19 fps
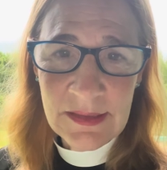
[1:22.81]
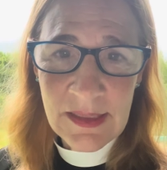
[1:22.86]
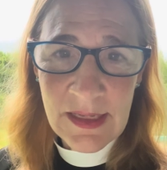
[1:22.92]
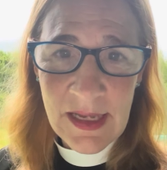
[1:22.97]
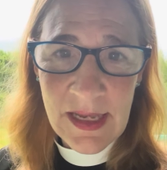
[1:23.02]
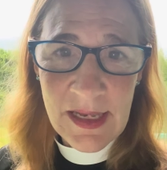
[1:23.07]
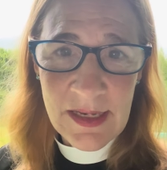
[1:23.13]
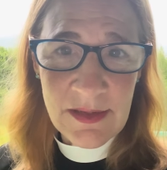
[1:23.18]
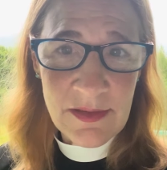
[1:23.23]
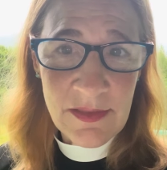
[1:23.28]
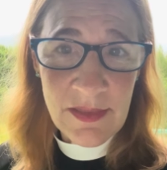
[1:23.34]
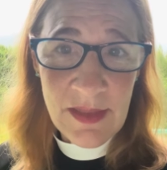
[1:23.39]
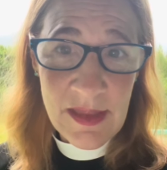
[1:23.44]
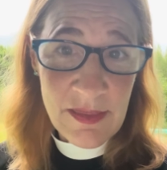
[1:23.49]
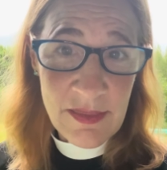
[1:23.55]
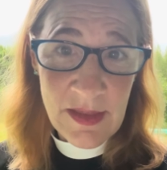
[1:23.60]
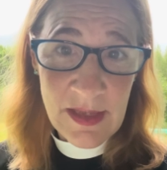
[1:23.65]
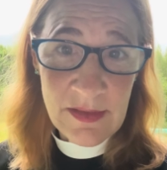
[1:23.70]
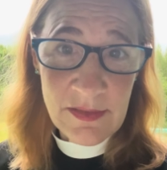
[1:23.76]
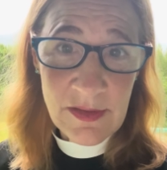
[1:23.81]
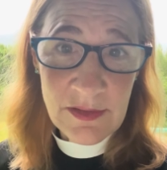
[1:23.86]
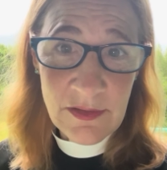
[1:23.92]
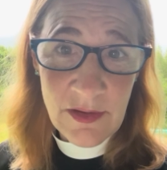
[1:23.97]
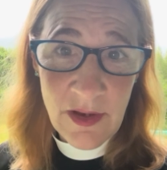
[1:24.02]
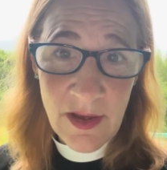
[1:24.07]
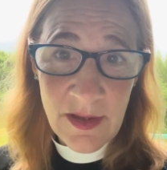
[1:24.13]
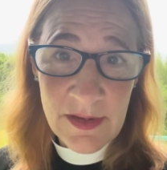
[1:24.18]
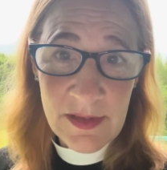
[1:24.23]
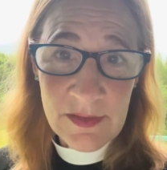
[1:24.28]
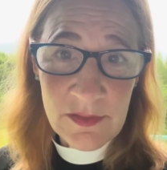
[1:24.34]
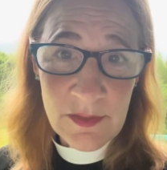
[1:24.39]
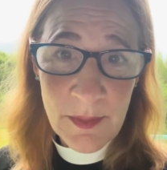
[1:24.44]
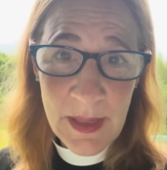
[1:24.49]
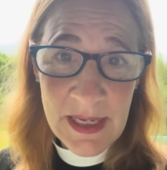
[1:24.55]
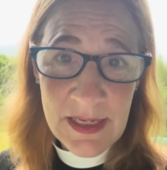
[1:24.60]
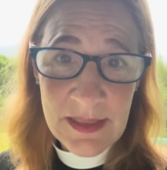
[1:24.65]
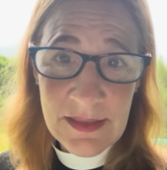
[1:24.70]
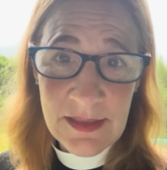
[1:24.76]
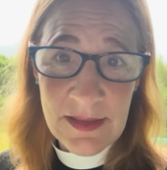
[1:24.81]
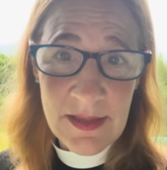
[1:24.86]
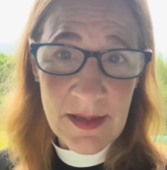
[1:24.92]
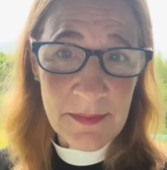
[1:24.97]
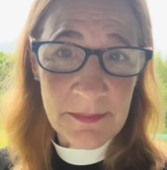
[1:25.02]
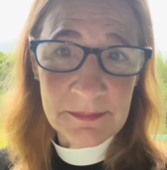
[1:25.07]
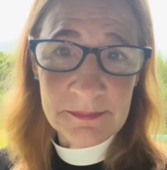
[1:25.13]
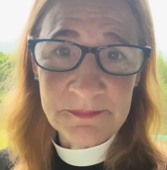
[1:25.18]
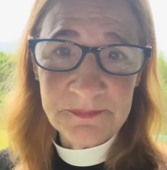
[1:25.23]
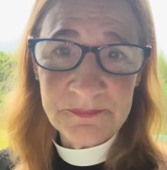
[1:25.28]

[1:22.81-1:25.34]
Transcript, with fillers: and they think that God has abandoned them.